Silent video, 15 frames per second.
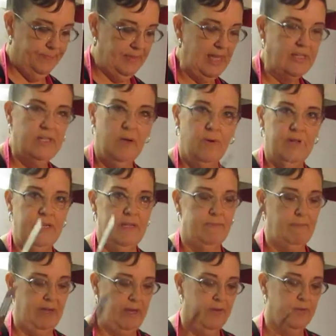That's how I did
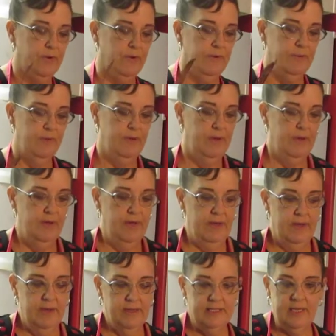my other
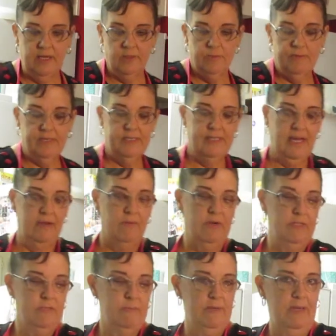Salisbury steak
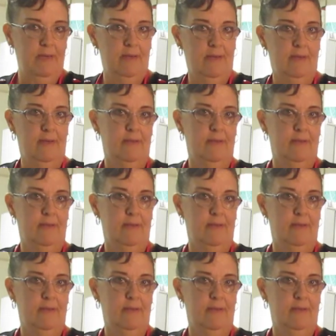recipe.